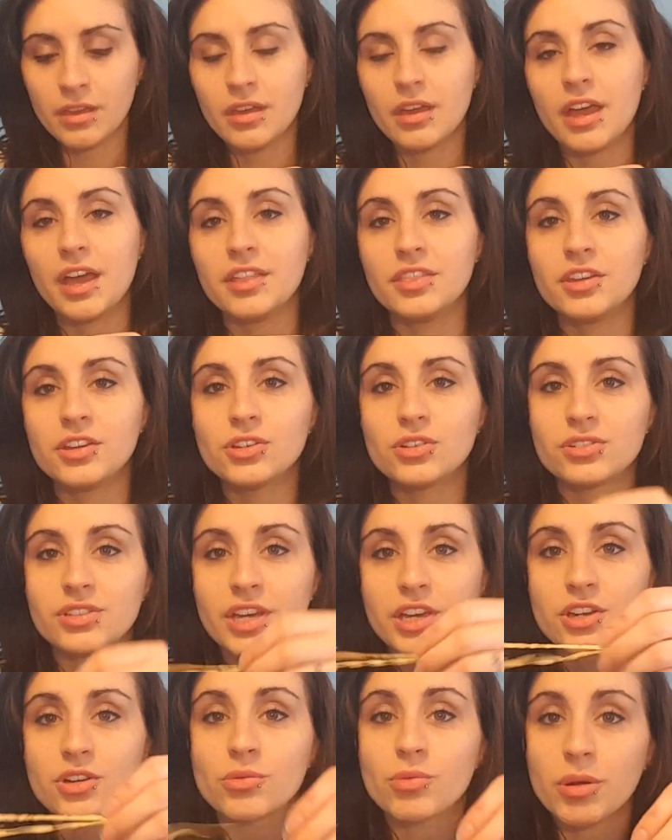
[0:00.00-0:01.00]
And then you'll
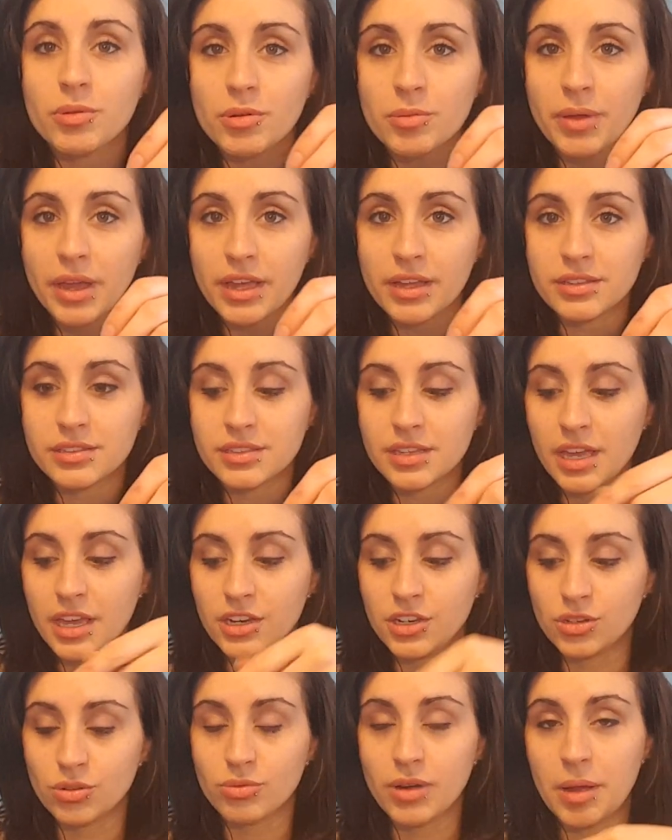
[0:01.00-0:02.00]
take your rubber bands and
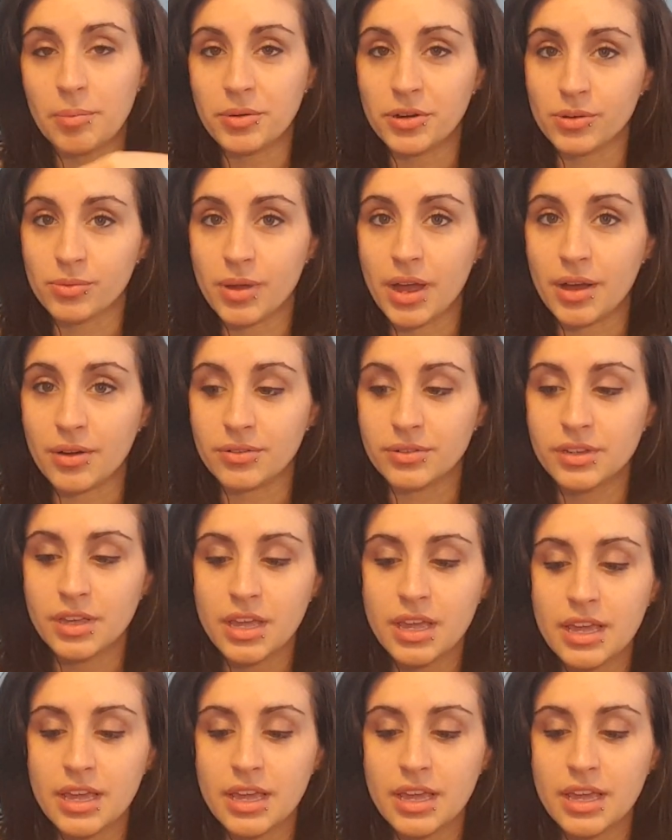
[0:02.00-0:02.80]
you'll wrap it around,